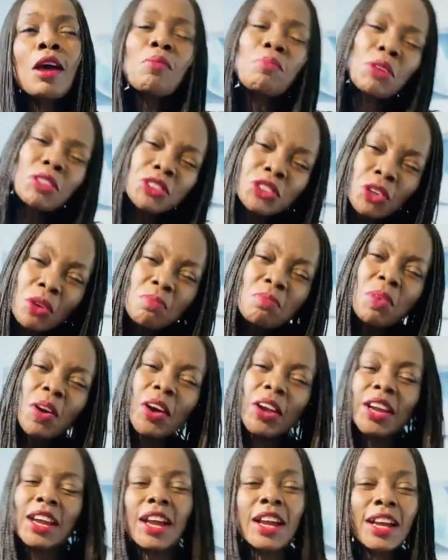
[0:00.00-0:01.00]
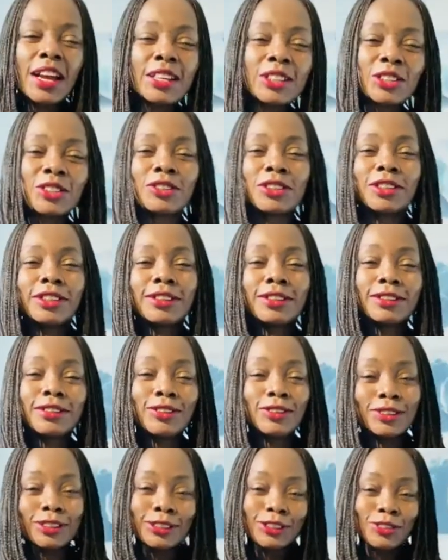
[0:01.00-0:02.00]
But John Boyega handled it.
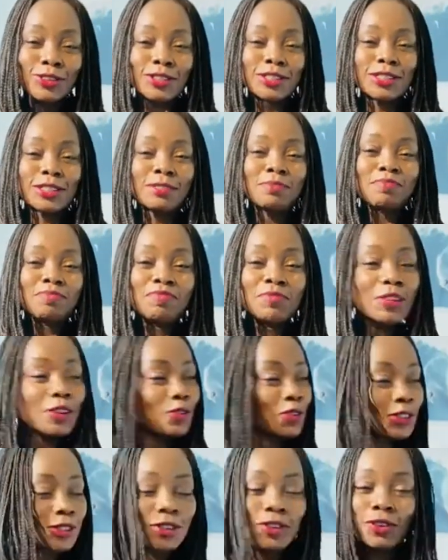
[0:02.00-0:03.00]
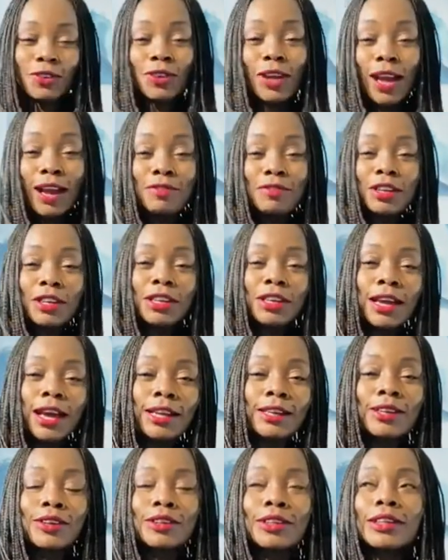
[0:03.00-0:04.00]
You can trust it. He was not going to have it. He
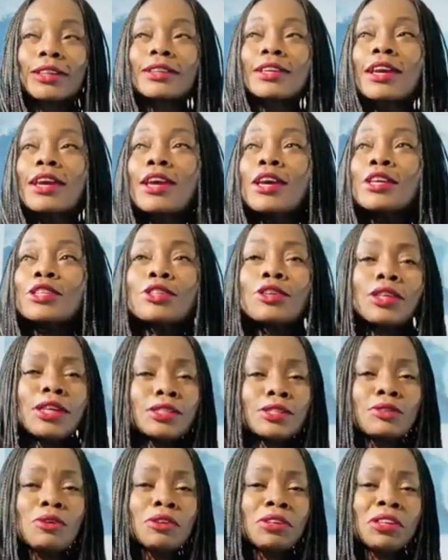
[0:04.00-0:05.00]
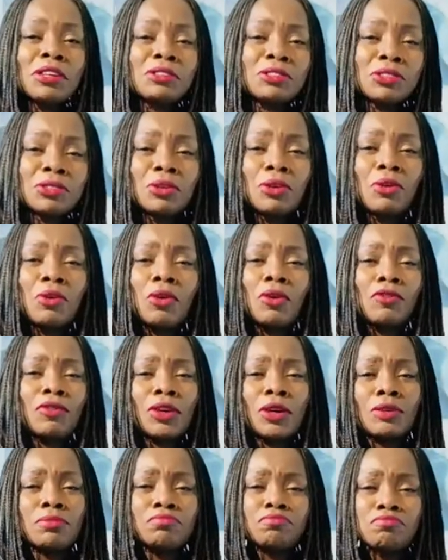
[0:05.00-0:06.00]
handled it. So there's no need to go
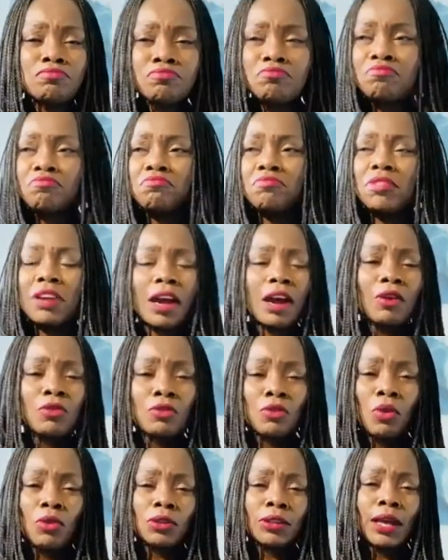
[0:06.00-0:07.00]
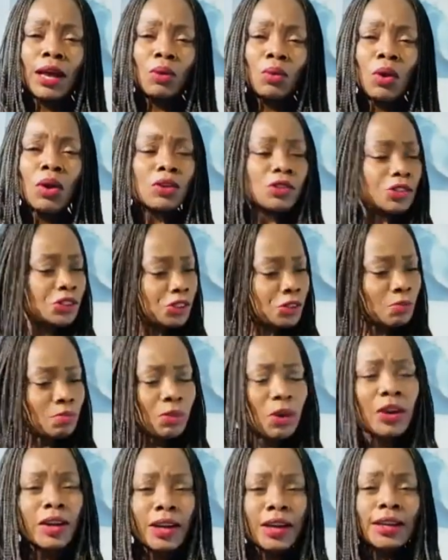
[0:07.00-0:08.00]
over how wrong that was. John
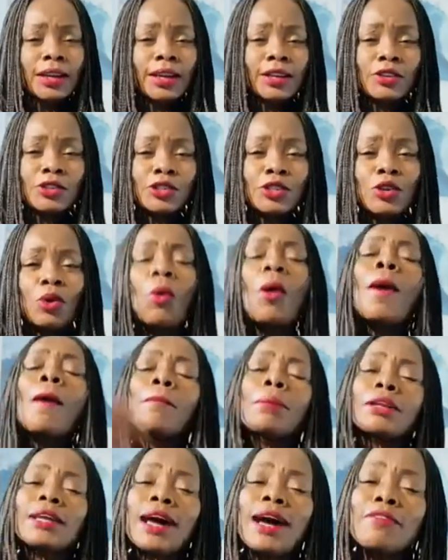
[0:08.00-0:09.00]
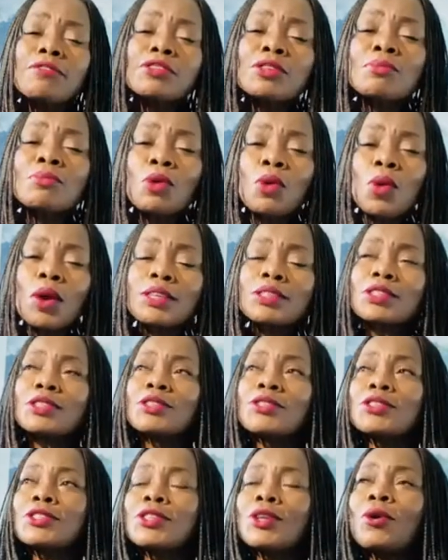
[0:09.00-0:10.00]
Boyega let us know. But I have some
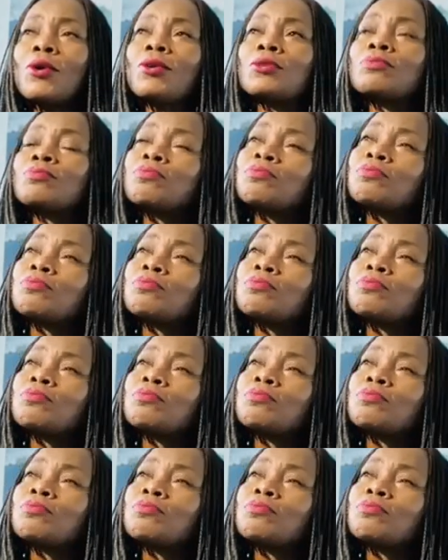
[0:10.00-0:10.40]
questions though.